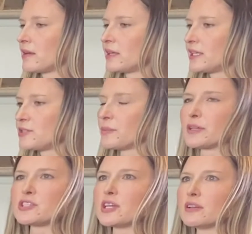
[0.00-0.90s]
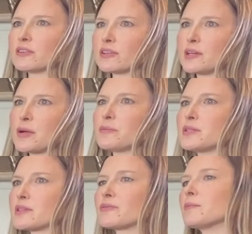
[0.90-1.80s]
I do appreciate learning about
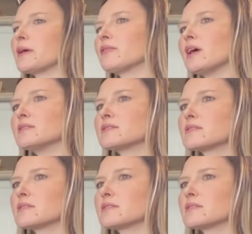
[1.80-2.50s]
music from my friends.